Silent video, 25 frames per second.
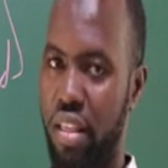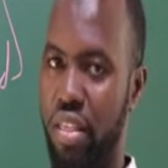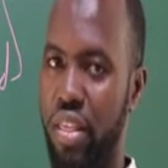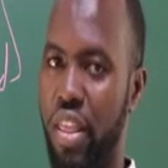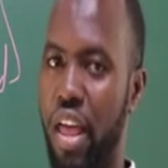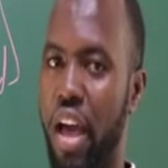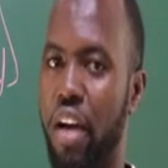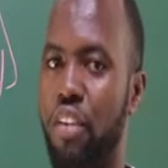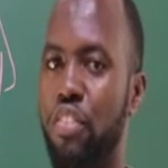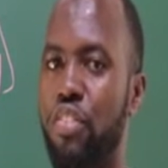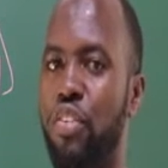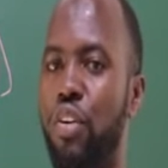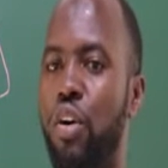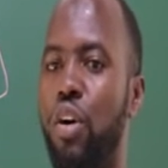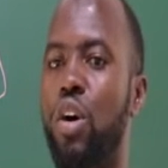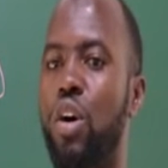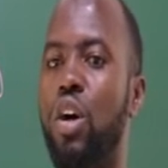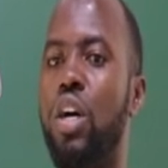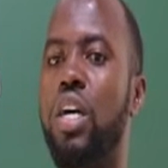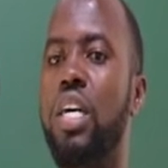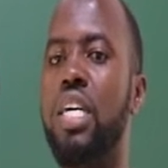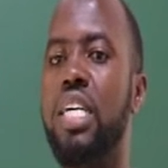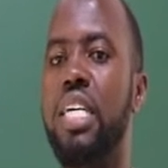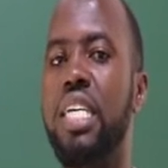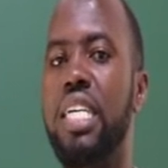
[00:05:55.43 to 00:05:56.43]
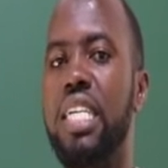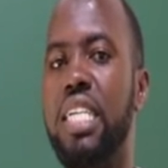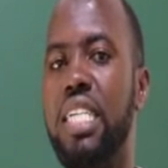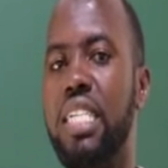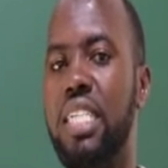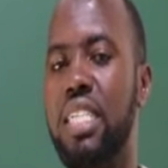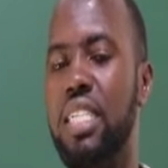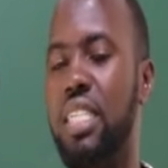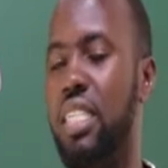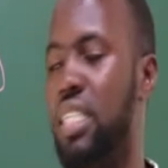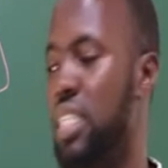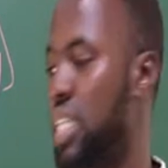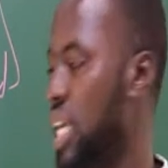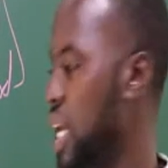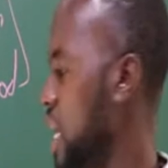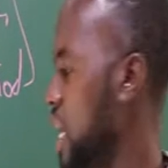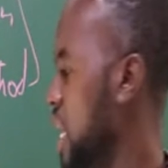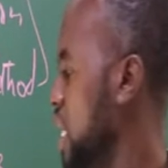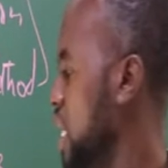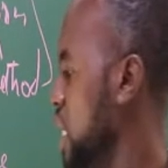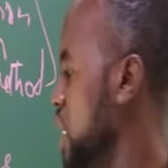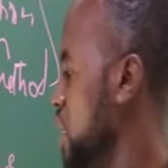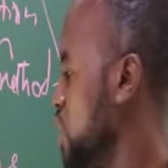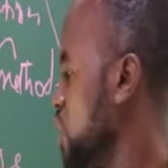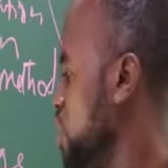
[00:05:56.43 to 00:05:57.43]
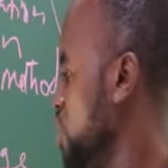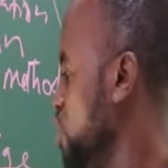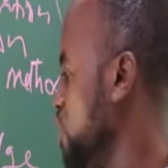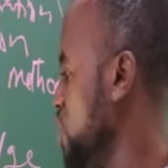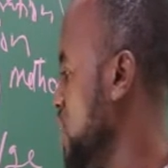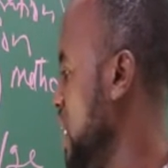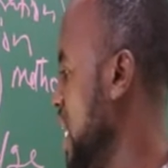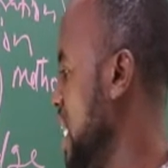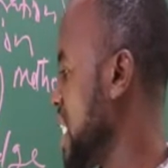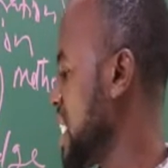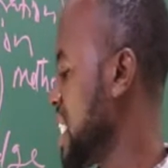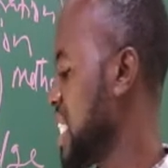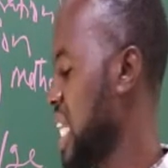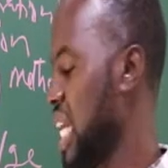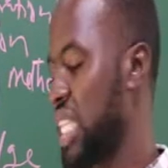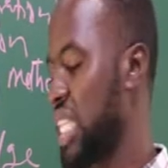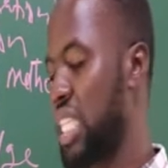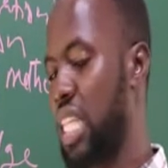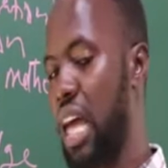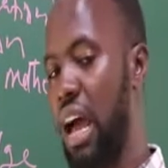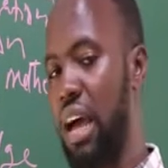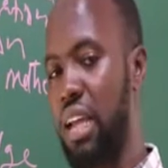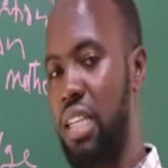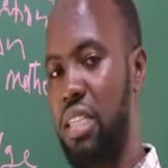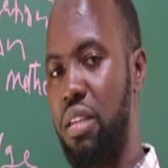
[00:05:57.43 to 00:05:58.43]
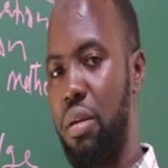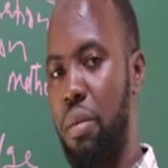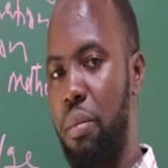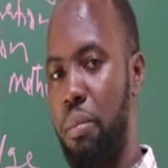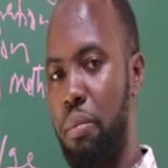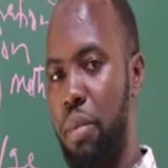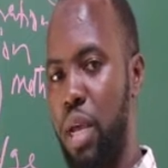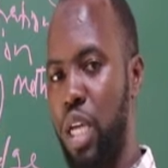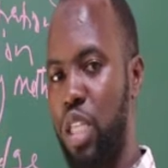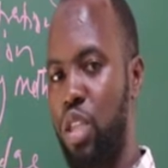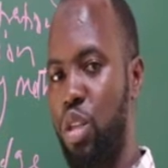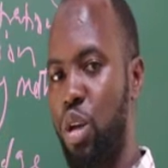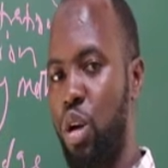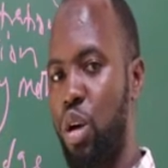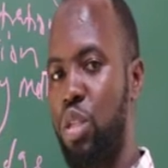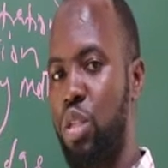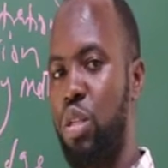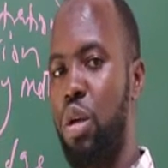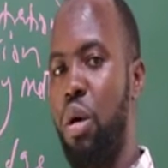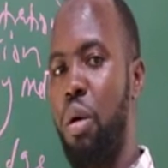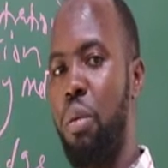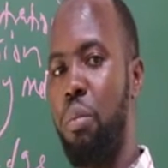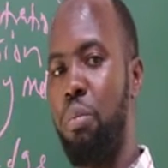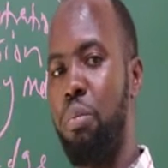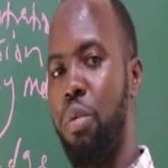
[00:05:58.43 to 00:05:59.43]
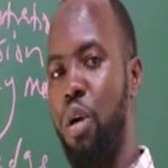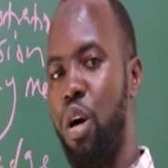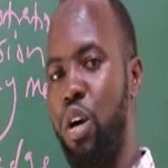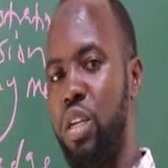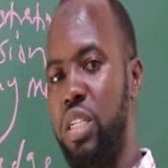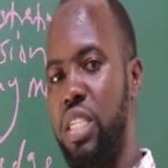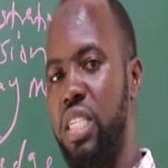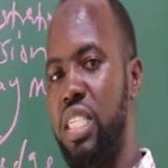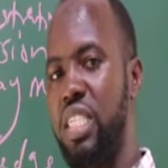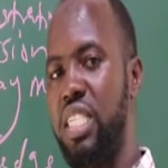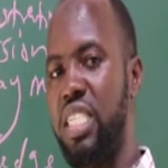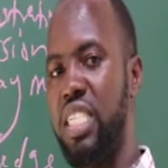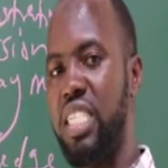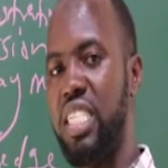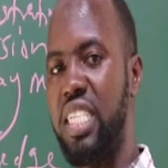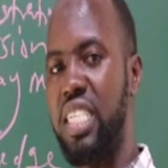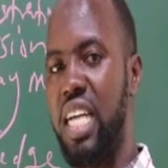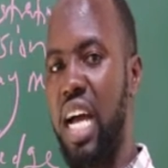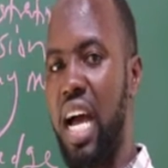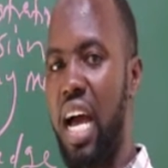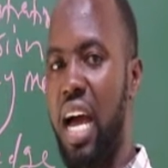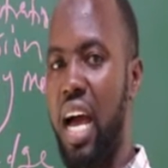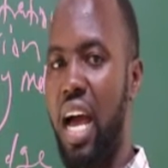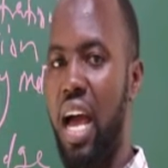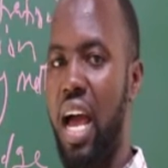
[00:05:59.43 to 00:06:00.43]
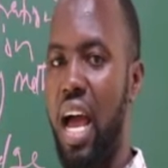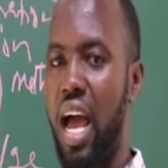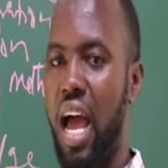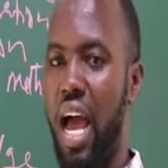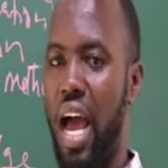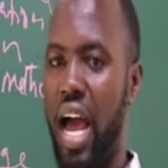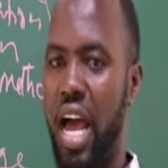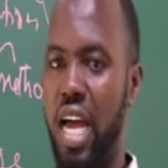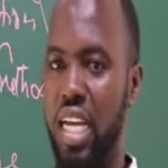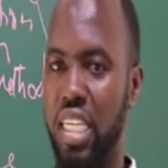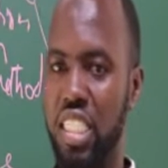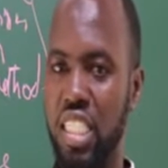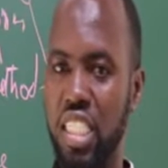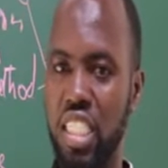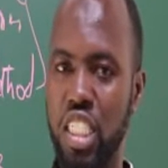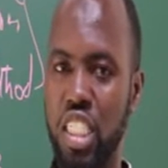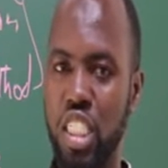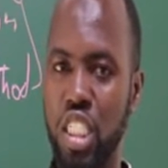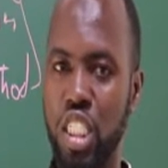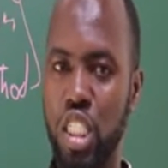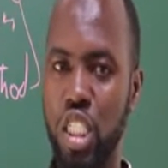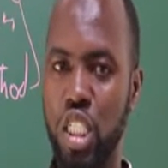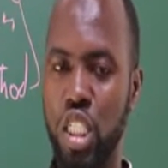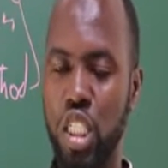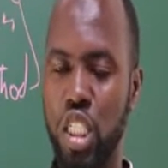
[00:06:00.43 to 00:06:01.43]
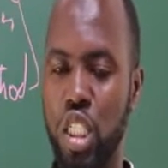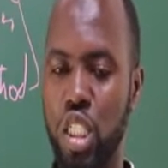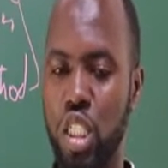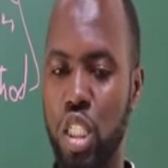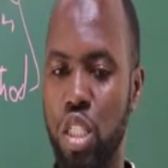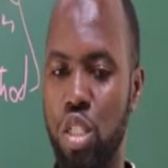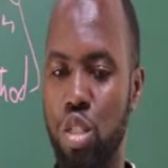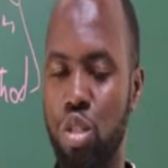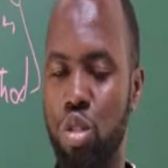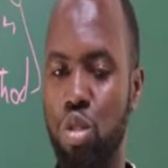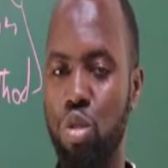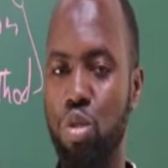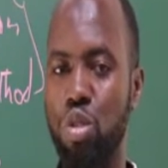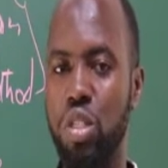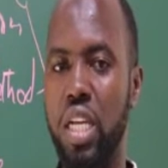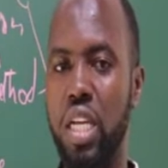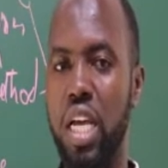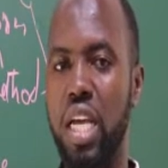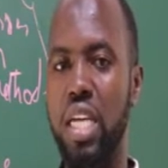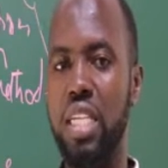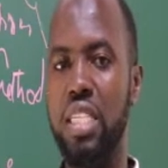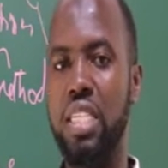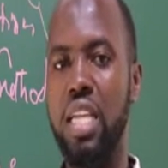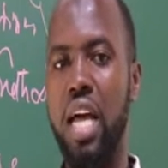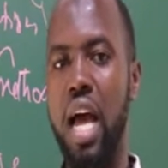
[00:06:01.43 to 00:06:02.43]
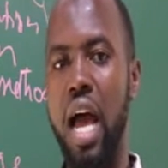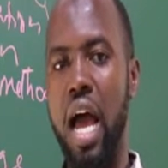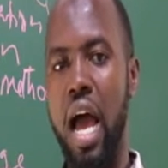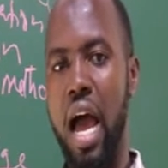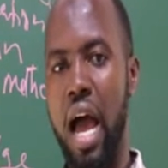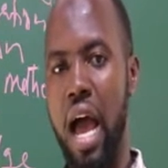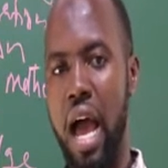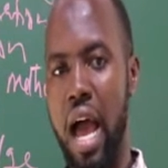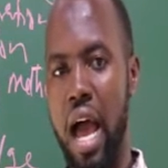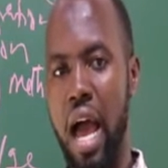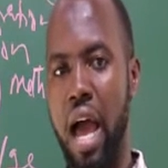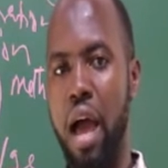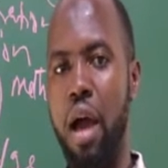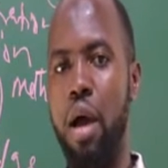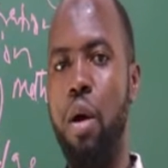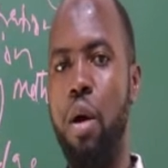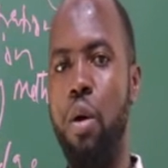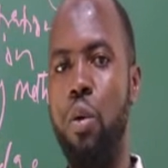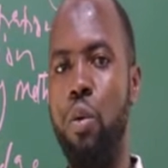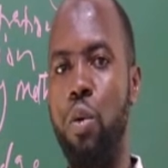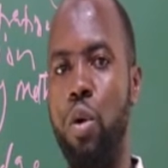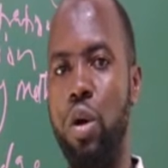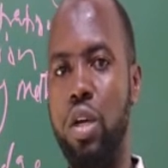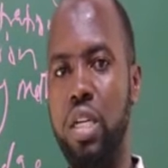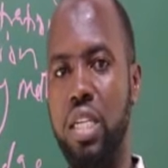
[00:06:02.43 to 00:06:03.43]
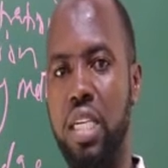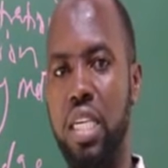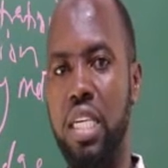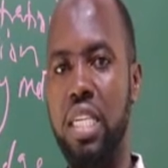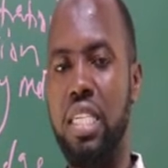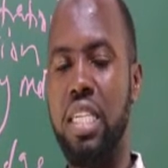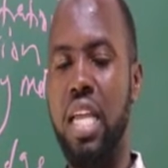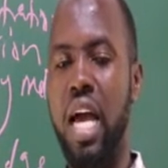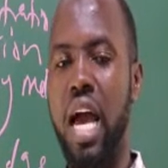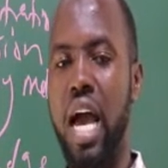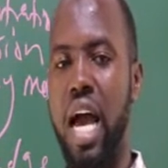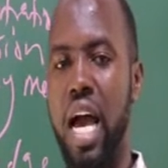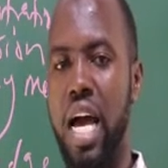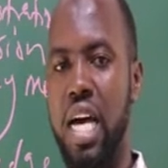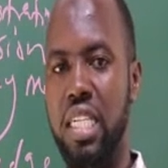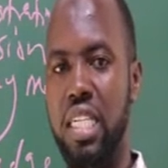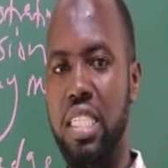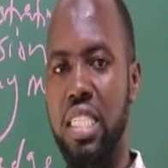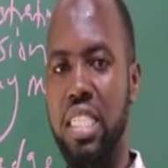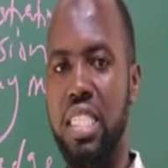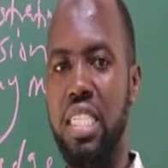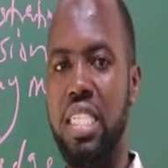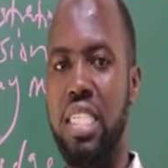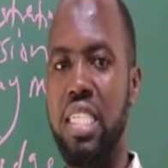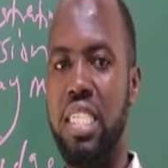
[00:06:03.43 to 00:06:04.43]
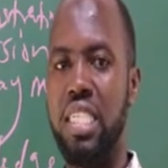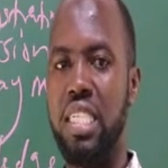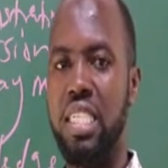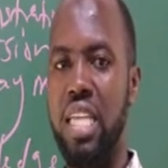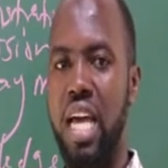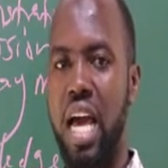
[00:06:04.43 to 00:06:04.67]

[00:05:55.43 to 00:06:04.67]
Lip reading: Therefore, in student-centered method, both the teacher and the student are working hands in